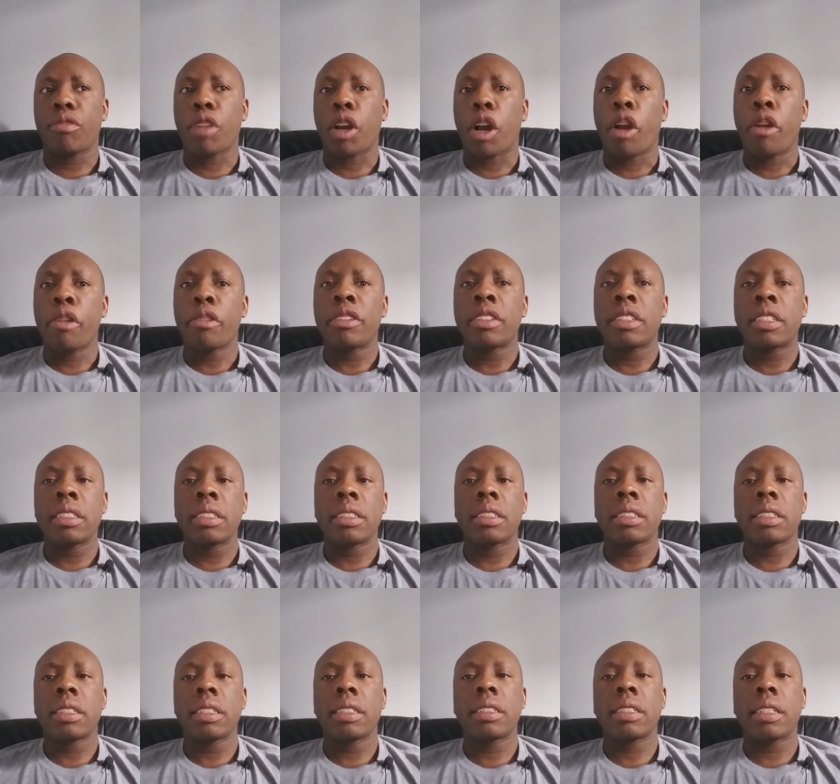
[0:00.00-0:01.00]
aren't
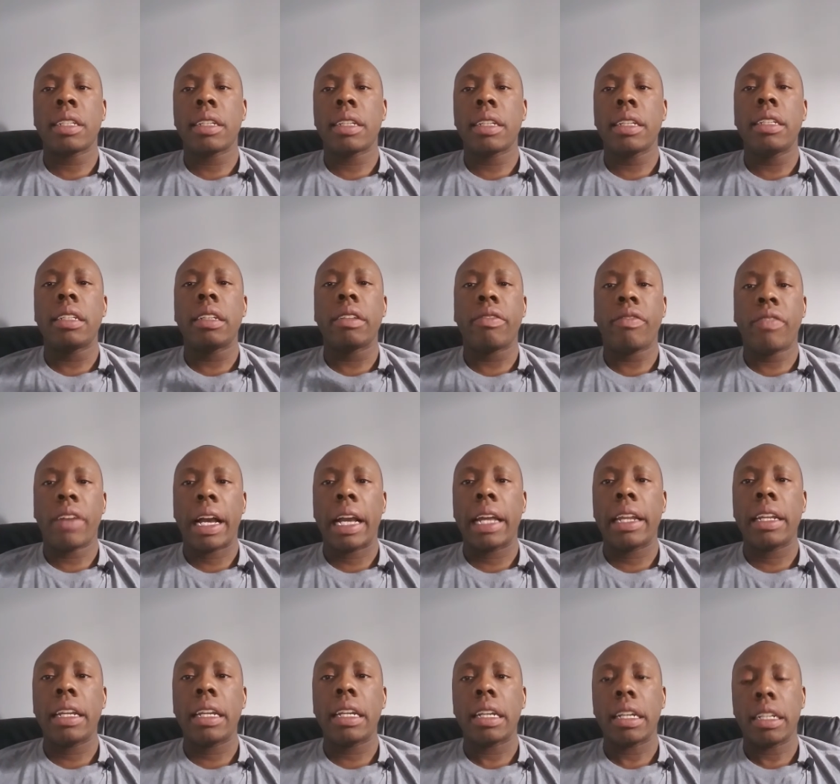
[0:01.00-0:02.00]
consistently
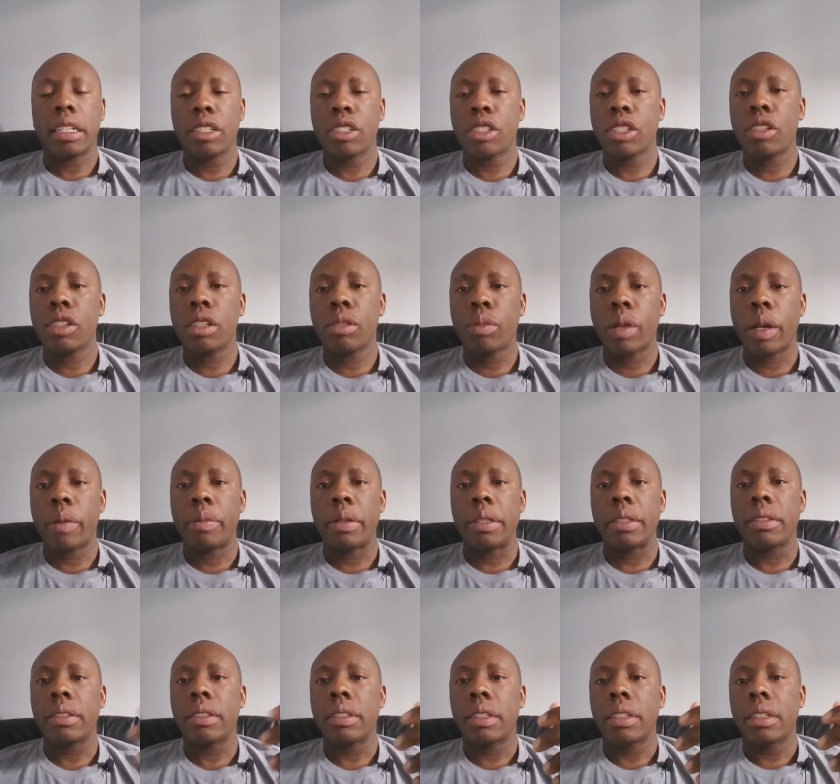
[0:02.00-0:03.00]
defining an assault
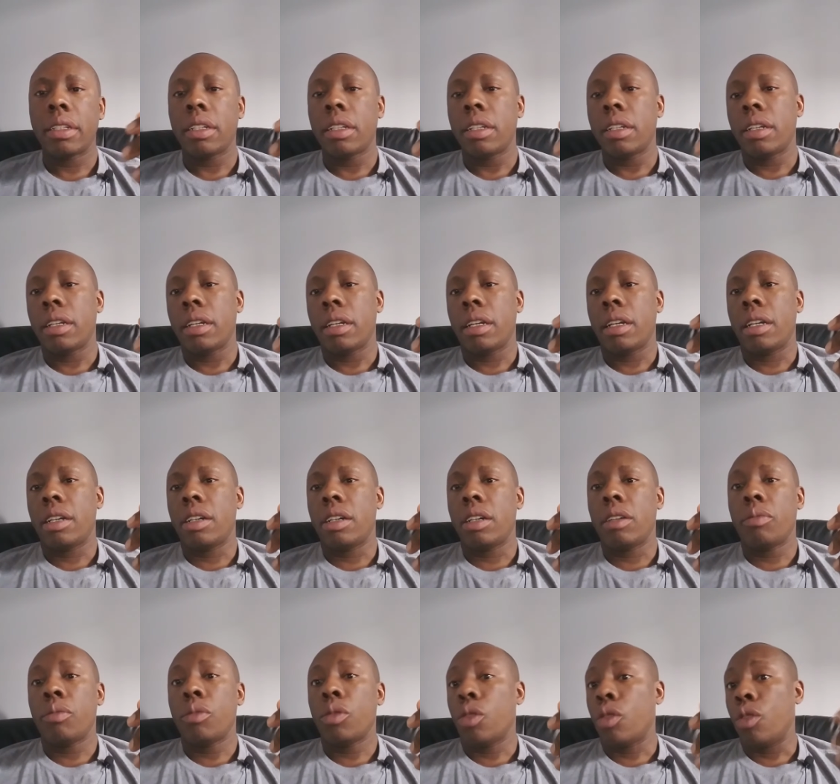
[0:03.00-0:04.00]
weapon
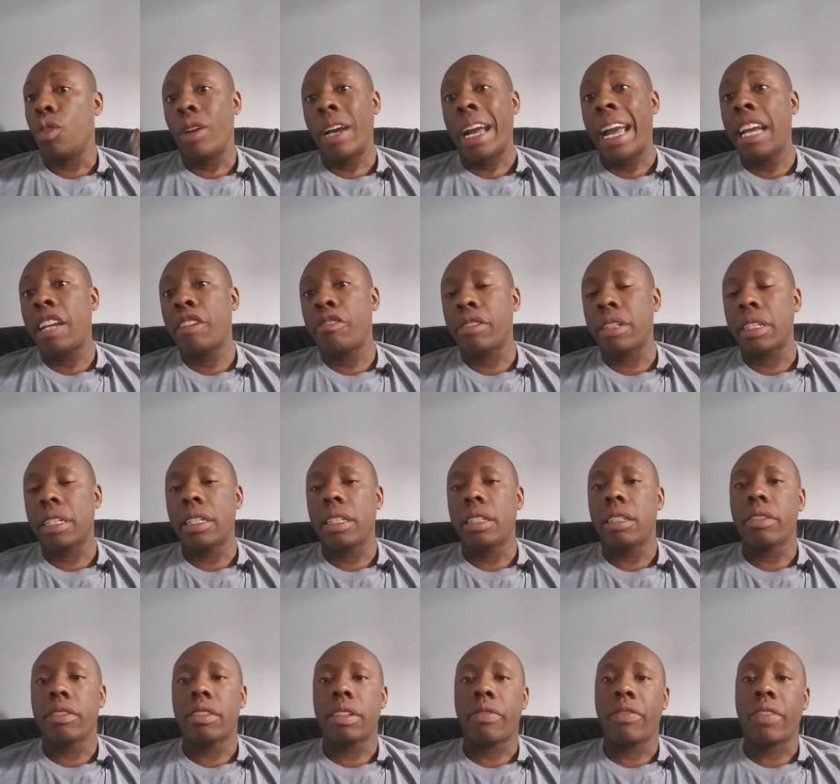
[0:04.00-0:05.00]
um, or accurately
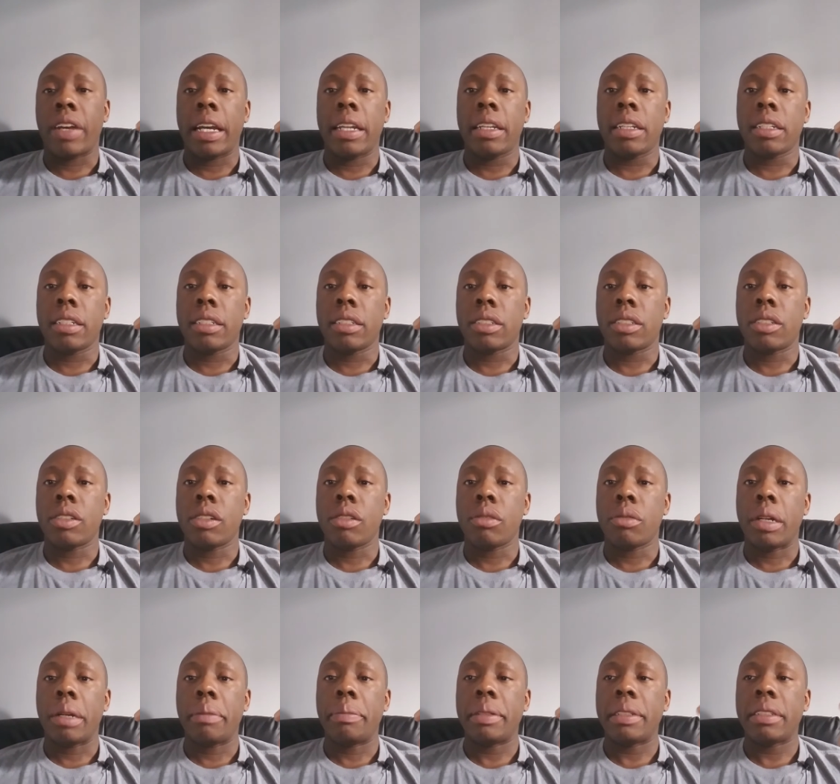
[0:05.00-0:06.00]
defining an
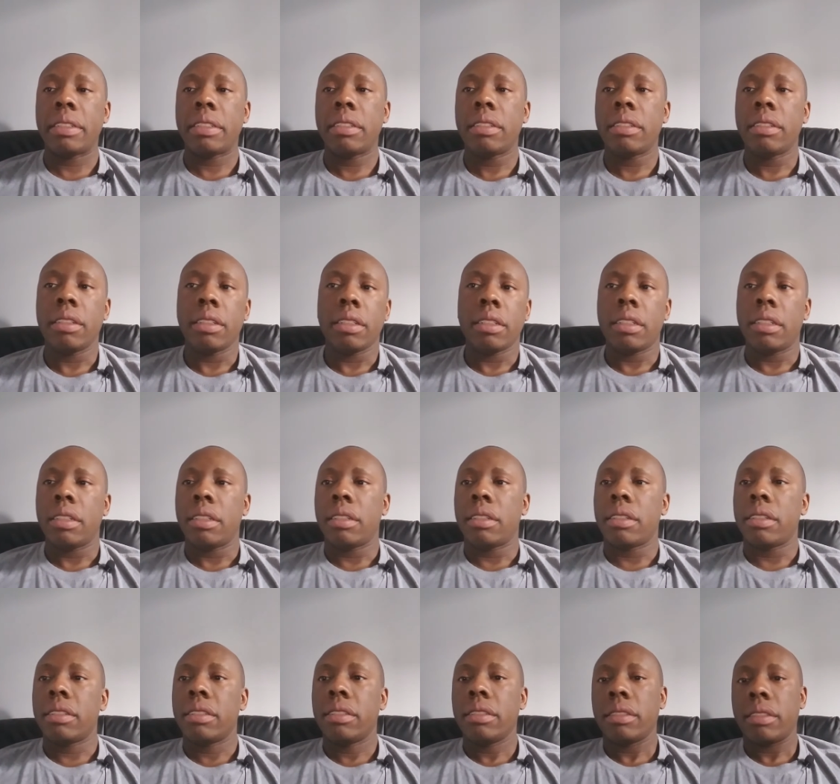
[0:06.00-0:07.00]
assault weapon
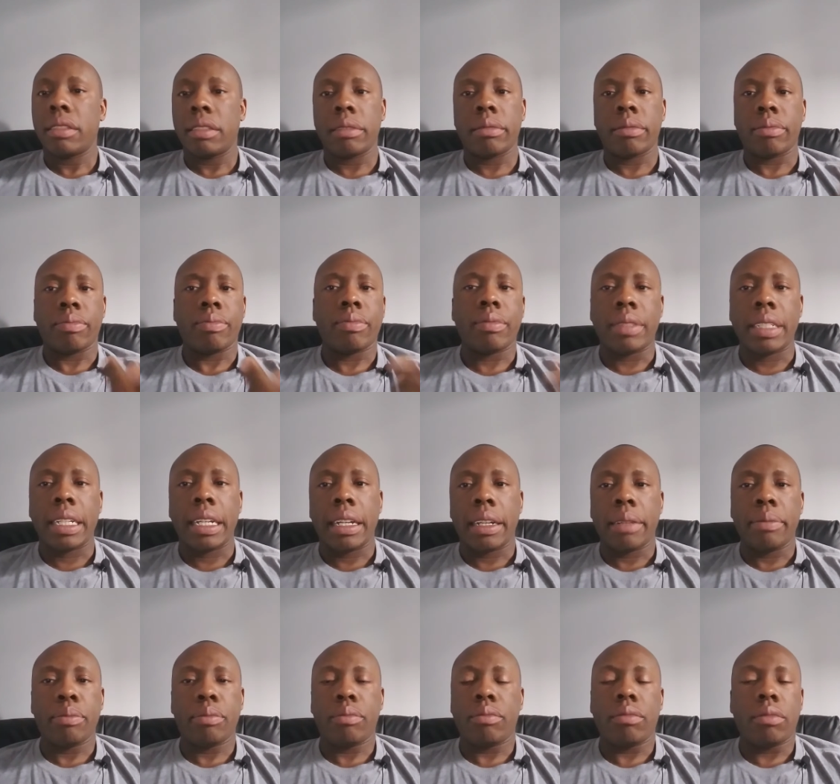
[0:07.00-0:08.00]
because
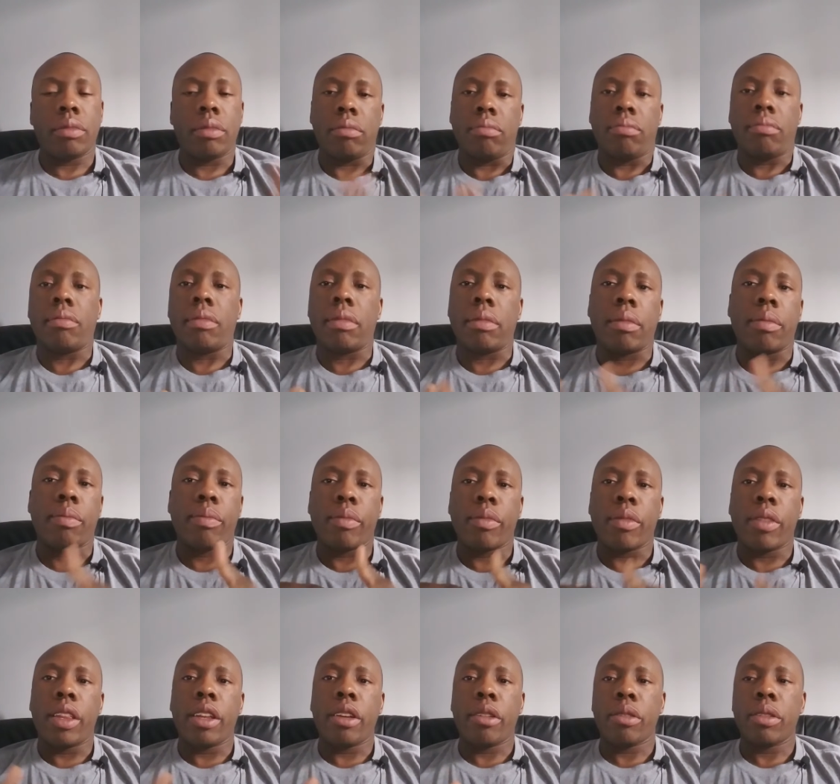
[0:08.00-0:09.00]
yeah I'm,
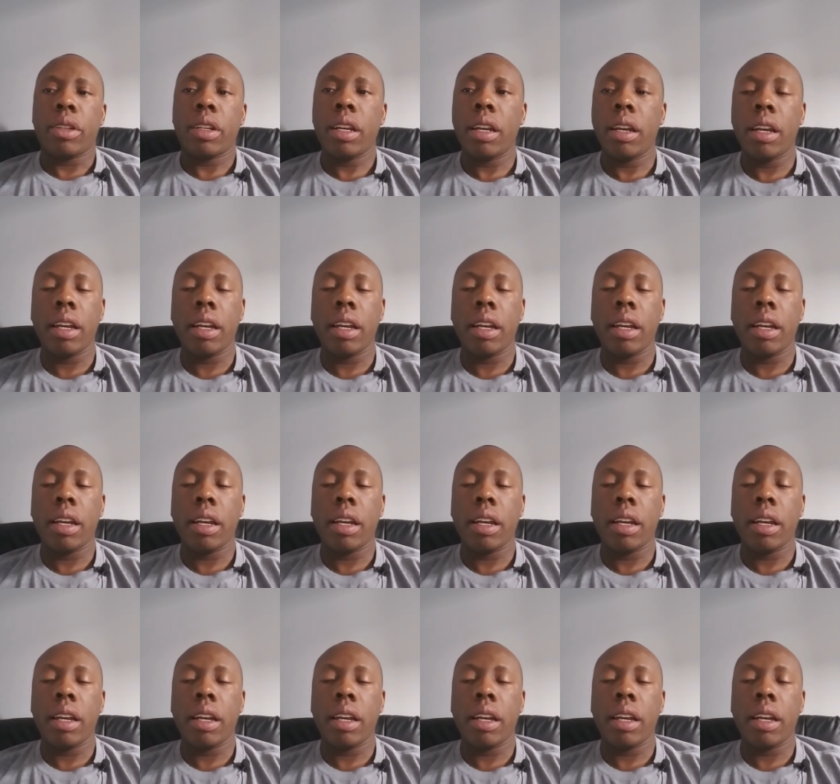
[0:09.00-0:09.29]
there